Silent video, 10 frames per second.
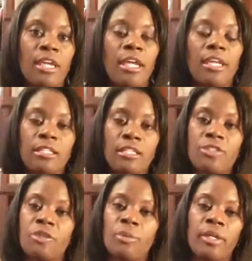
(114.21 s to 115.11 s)
It is
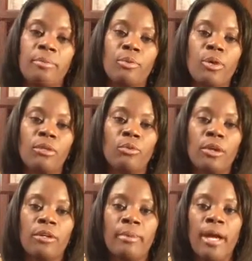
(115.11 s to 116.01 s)
extremely important,
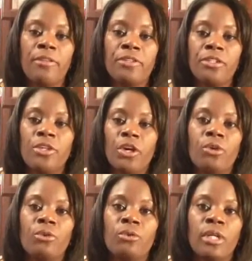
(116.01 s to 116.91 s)
word of mouth, to
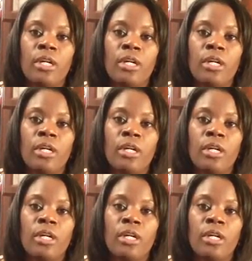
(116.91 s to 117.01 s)
know